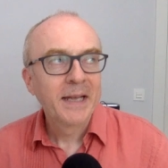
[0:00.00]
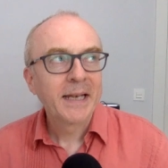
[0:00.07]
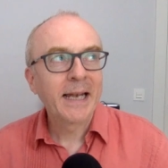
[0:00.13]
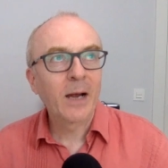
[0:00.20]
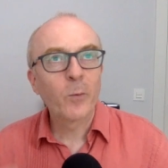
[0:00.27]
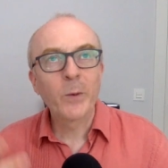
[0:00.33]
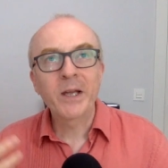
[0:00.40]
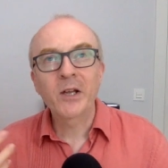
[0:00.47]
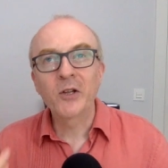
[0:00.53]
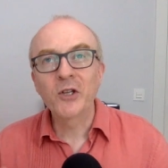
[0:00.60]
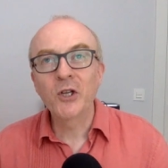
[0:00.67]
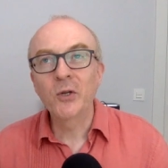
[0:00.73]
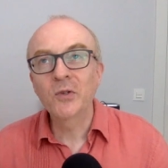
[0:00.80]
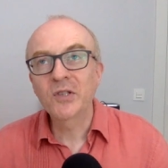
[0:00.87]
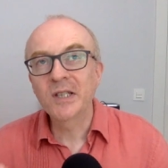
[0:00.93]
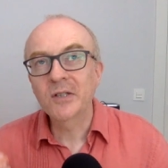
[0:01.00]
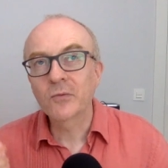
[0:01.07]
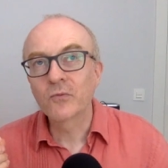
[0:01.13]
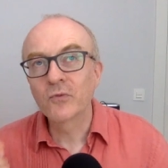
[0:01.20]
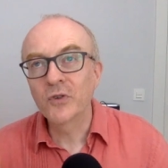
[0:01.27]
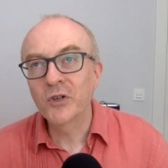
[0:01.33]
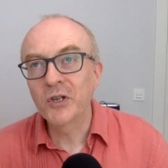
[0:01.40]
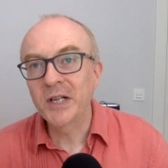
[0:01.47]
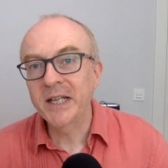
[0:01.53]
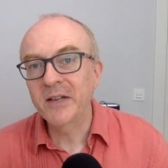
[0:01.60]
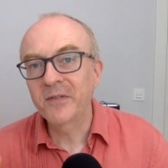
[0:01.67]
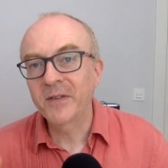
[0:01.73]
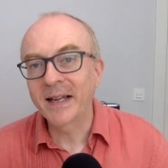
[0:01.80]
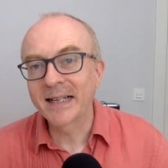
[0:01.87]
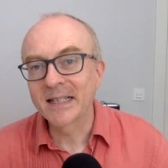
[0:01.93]
Now, we can use this really
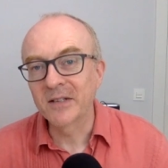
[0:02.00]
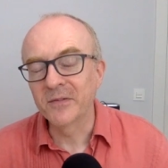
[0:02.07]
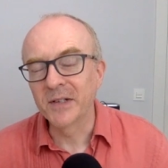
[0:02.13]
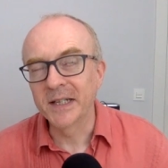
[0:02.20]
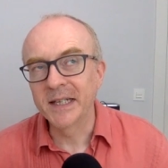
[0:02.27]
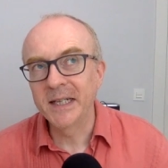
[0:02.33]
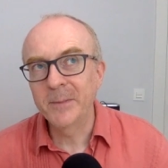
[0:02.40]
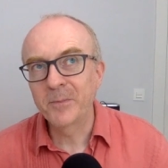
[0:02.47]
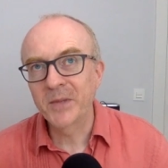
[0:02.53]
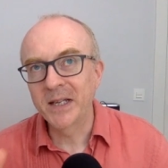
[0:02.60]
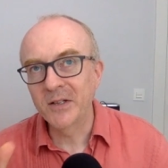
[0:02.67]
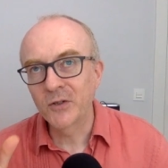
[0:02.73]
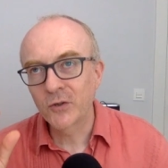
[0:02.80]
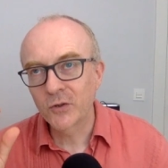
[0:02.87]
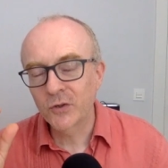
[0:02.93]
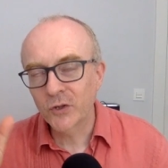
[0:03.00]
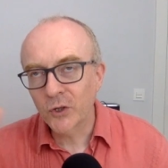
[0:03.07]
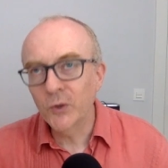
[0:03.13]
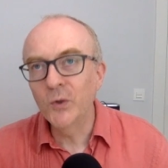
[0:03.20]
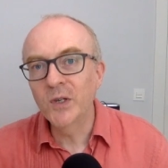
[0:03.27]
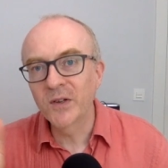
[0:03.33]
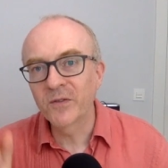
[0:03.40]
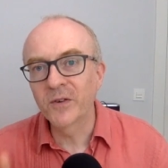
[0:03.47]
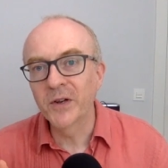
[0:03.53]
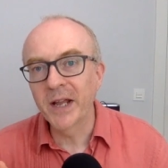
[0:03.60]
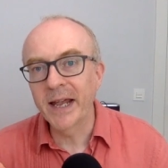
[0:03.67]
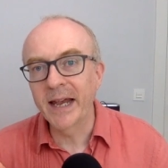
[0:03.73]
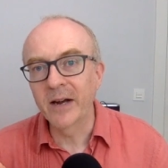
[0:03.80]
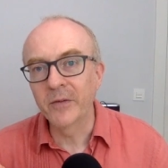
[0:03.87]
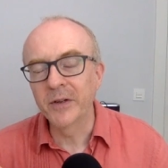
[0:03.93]
effectively in two different
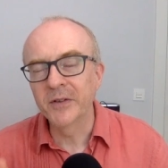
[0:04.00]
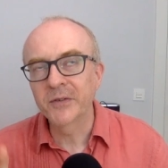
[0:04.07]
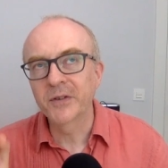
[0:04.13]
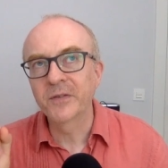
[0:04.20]
areas.